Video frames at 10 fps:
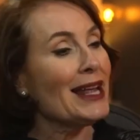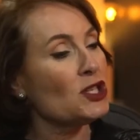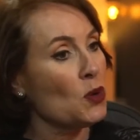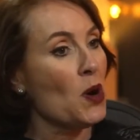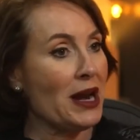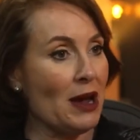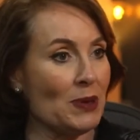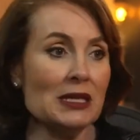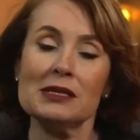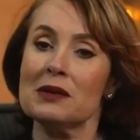And so what
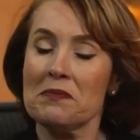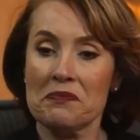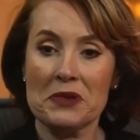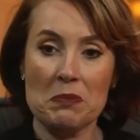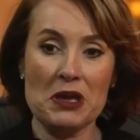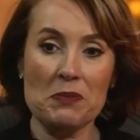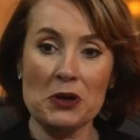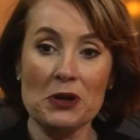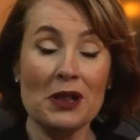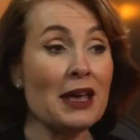happens?
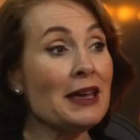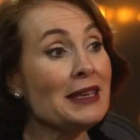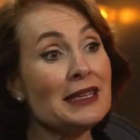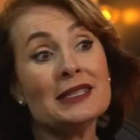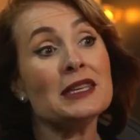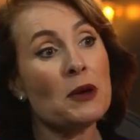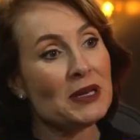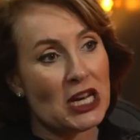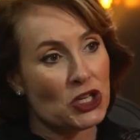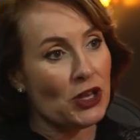People see a
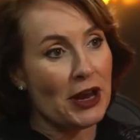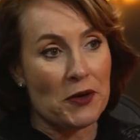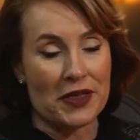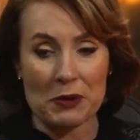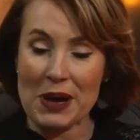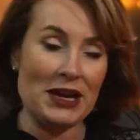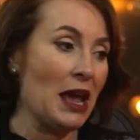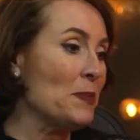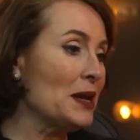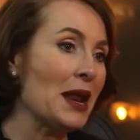potential error that might
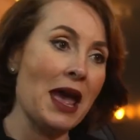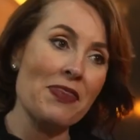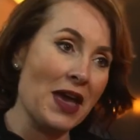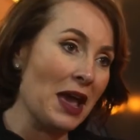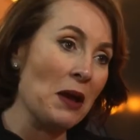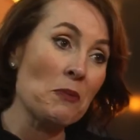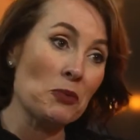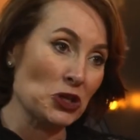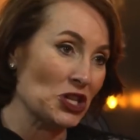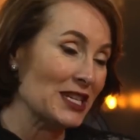happen and they
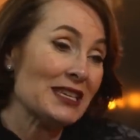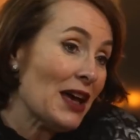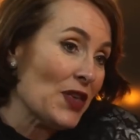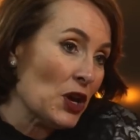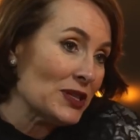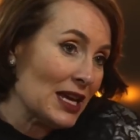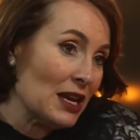push it aside. They don't